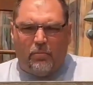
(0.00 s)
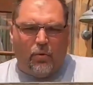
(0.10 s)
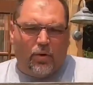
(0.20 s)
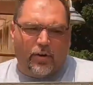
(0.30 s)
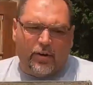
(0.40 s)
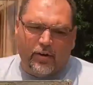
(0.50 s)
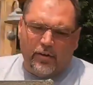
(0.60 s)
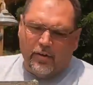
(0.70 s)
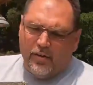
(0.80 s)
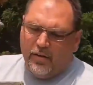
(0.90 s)
board
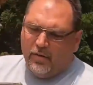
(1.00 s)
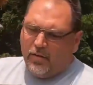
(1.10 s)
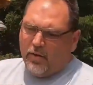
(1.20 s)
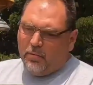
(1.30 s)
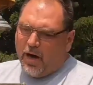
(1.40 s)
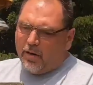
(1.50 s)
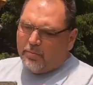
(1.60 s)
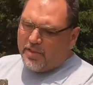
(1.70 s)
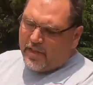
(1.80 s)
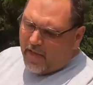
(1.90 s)
or your
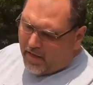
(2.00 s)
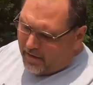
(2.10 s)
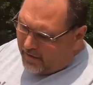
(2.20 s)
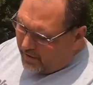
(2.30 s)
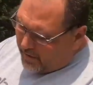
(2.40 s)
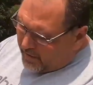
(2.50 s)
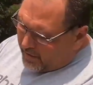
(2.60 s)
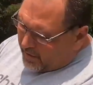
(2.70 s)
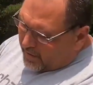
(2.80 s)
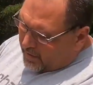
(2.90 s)
bottom stand,
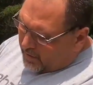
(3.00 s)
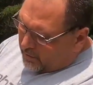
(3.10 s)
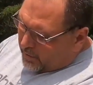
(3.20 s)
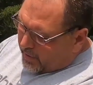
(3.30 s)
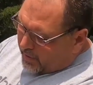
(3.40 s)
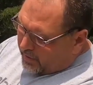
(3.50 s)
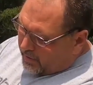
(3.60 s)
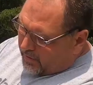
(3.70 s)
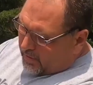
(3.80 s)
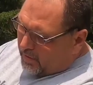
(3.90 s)
where
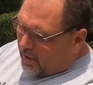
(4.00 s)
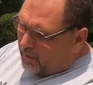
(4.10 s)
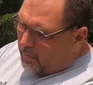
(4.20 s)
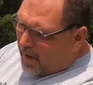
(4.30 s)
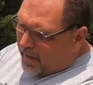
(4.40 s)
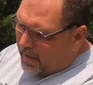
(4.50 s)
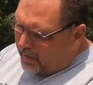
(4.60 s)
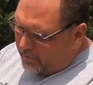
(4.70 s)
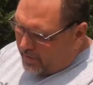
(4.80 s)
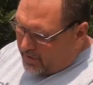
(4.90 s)
none of mine
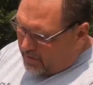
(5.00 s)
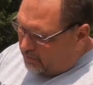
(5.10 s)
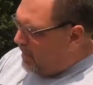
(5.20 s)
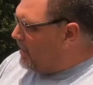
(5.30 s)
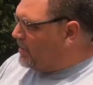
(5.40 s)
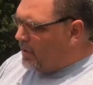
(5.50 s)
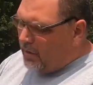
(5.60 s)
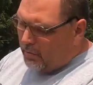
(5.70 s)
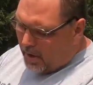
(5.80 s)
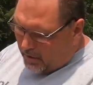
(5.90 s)
have this mesh
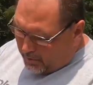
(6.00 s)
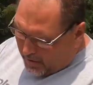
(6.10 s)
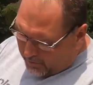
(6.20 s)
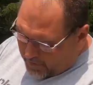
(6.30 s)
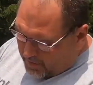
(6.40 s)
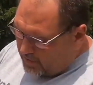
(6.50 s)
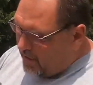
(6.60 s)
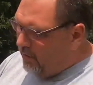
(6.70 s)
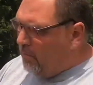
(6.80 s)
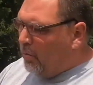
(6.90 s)
on the bottom. I always just
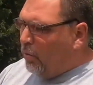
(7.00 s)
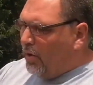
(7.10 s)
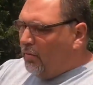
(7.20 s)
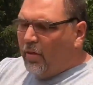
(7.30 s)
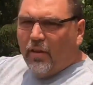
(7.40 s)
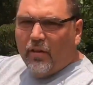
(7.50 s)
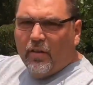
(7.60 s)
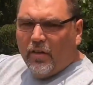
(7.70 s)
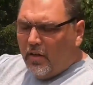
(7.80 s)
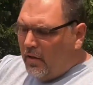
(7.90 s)
have a board with
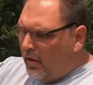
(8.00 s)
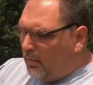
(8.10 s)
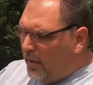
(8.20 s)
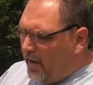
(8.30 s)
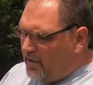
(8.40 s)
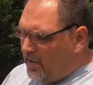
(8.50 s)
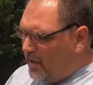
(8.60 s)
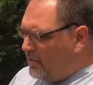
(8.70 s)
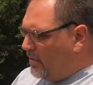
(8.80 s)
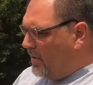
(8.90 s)
a raised
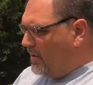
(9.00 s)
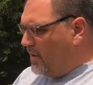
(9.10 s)
entrance.